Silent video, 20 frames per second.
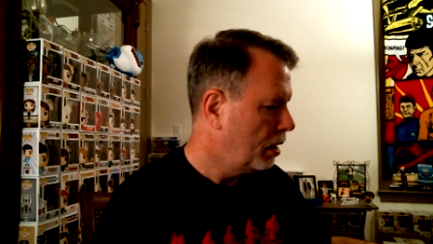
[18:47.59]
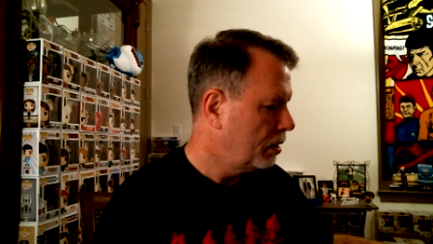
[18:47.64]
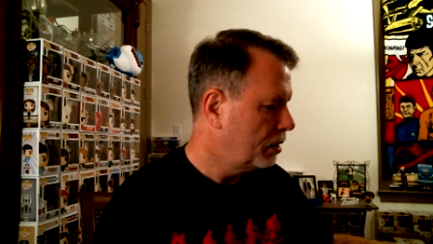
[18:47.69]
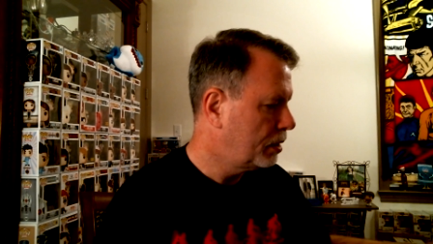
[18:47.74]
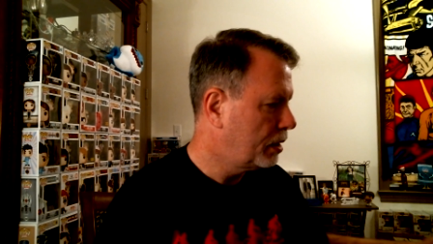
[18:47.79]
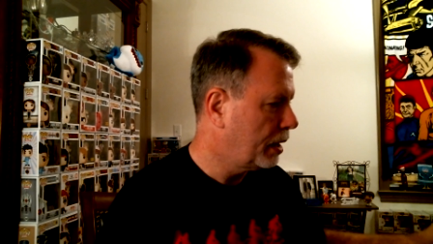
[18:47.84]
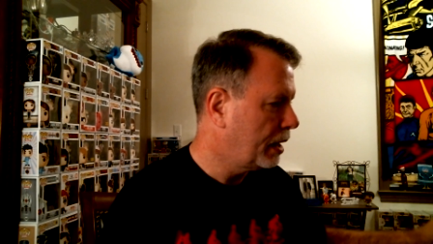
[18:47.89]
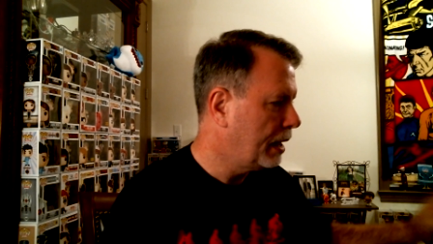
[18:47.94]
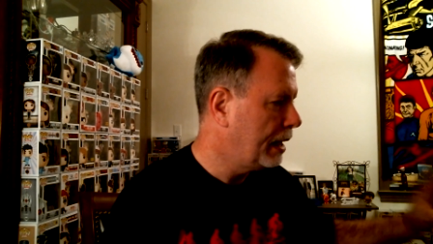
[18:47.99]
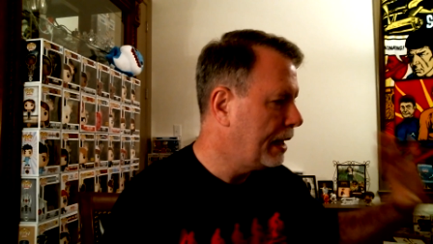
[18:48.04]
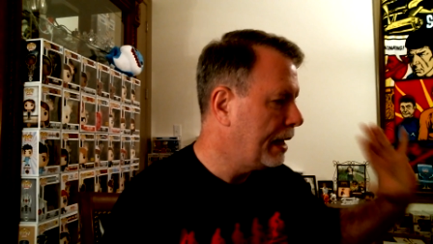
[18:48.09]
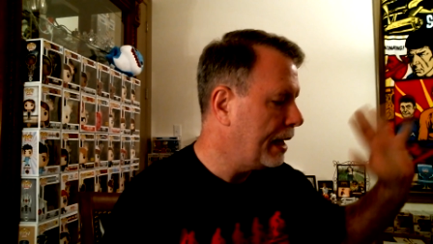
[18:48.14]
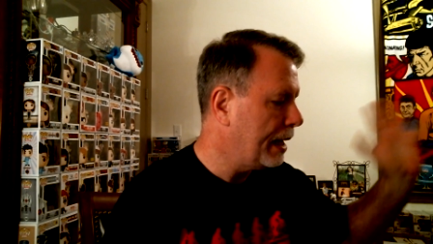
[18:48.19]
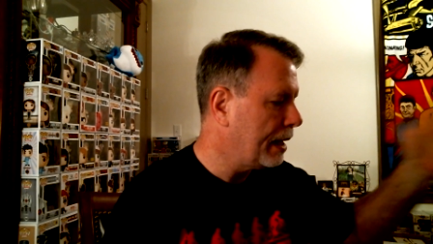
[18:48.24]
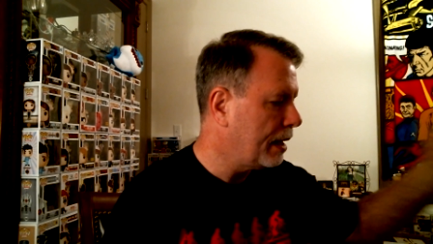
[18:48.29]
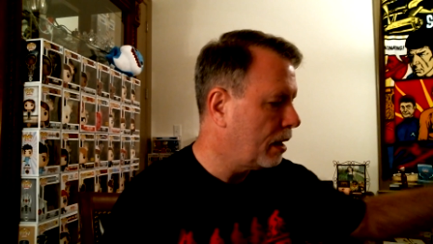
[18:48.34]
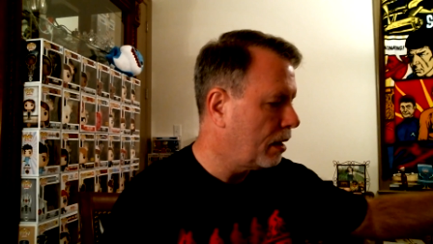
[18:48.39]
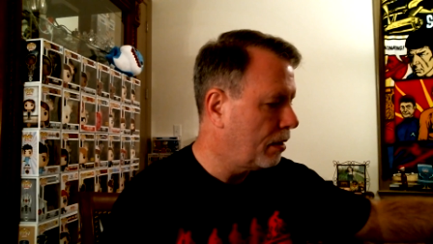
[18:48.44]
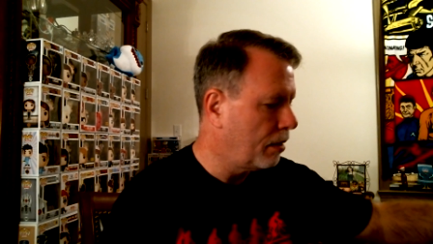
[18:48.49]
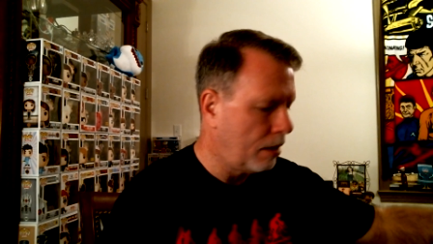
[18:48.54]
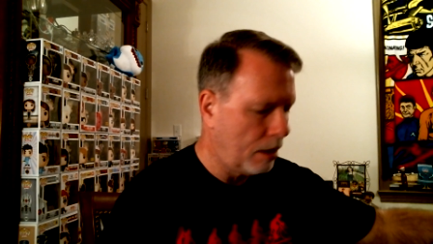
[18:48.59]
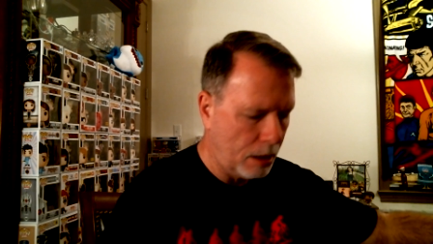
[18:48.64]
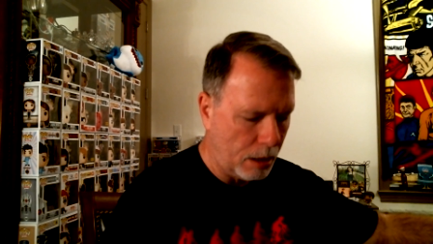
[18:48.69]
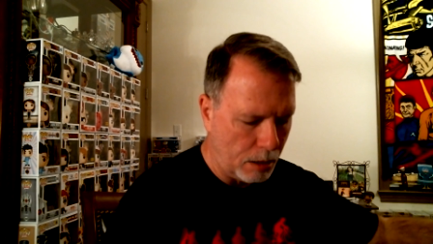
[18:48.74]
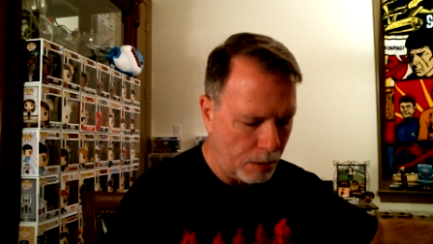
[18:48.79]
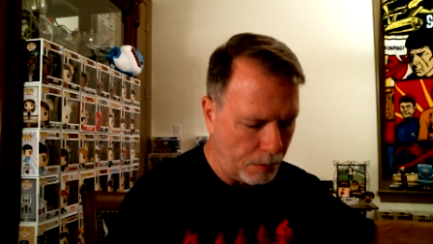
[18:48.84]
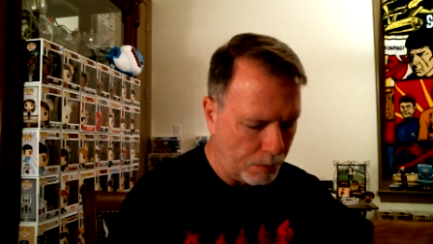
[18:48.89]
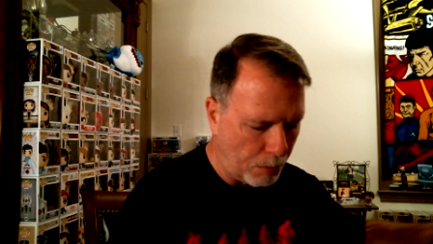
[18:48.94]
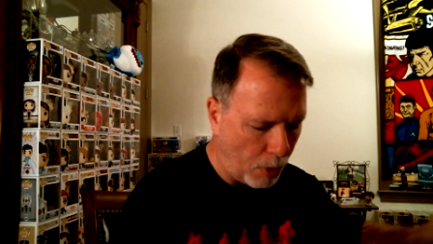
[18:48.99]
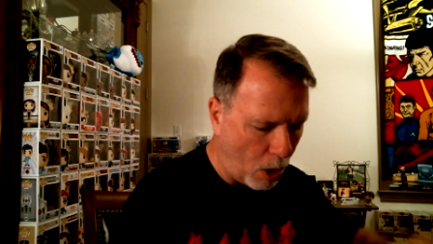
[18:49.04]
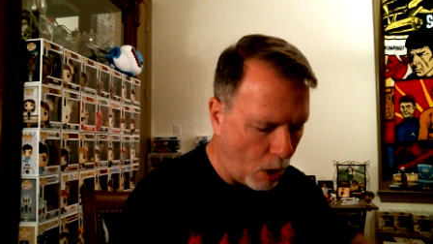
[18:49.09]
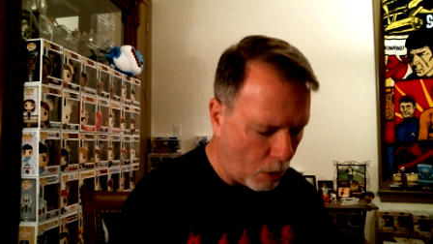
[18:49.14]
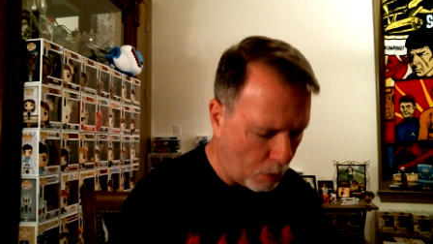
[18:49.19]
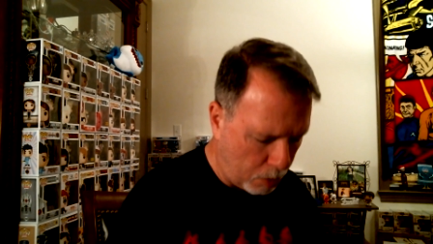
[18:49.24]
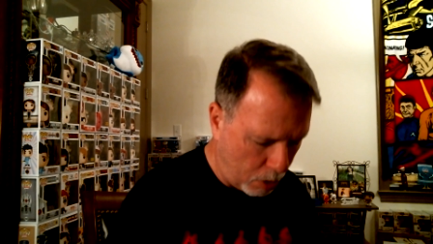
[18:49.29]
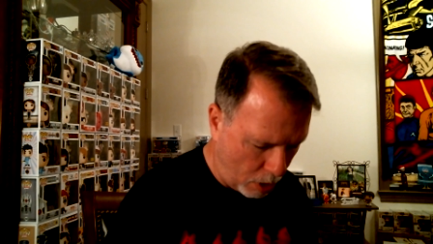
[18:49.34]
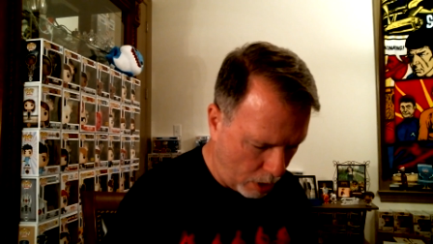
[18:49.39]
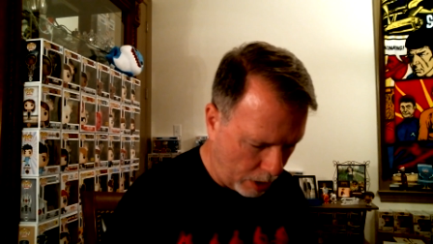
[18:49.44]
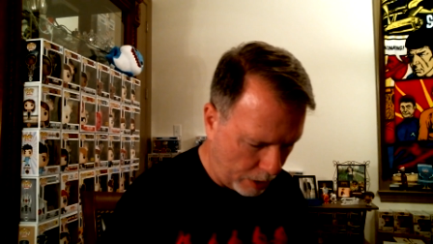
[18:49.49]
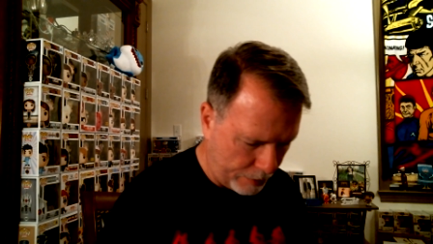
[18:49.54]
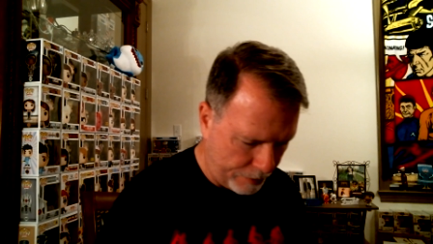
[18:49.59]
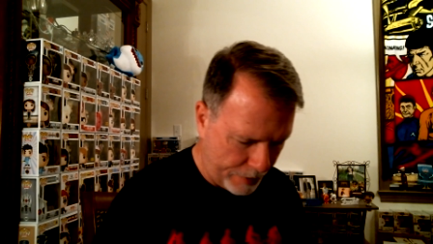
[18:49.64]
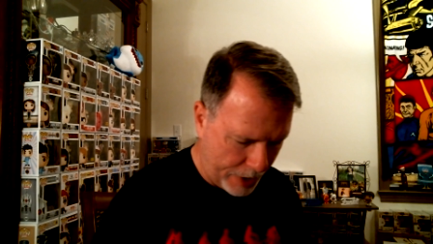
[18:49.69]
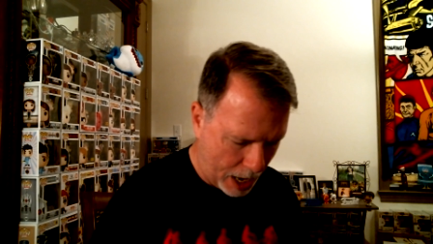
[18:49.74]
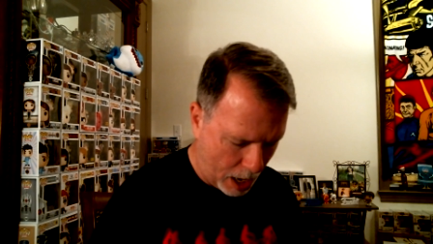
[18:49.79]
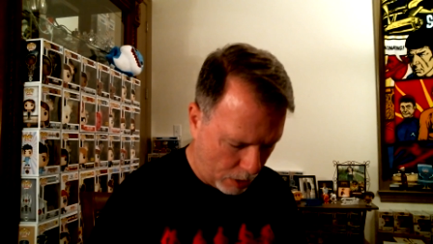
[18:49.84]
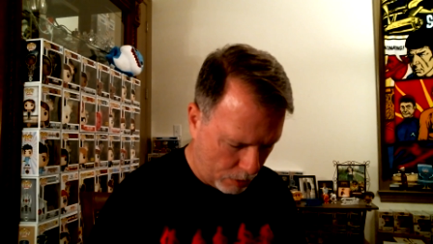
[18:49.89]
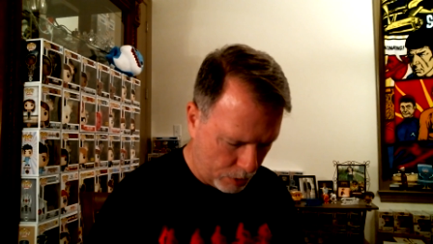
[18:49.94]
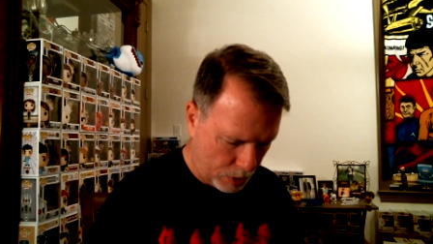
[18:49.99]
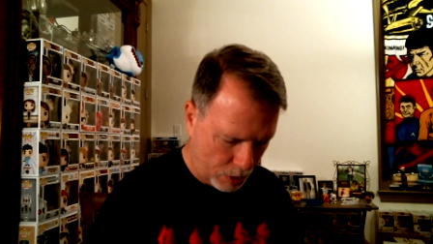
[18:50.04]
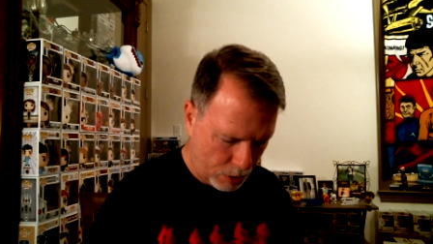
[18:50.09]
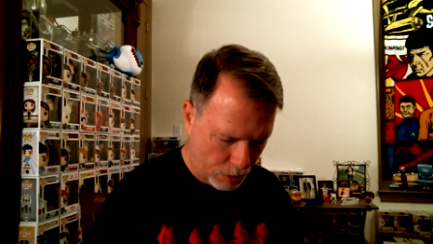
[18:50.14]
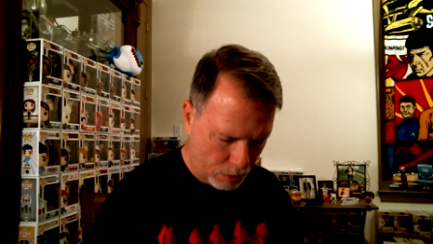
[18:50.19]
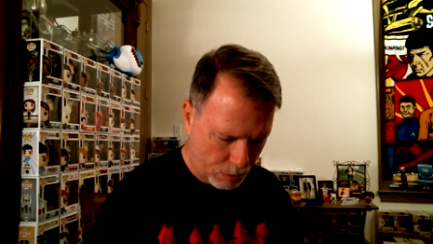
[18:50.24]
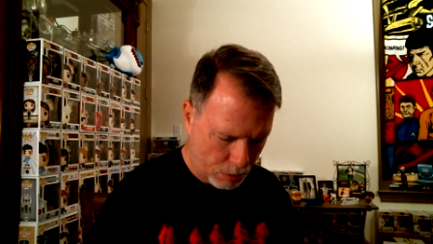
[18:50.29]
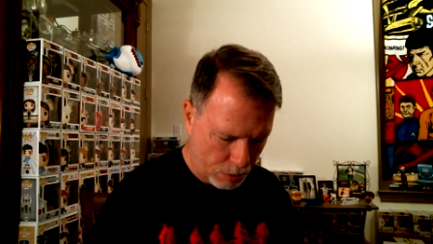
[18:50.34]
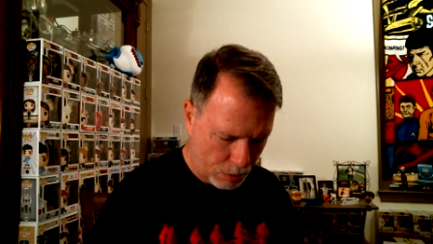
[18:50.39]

to get a um, ballpark value.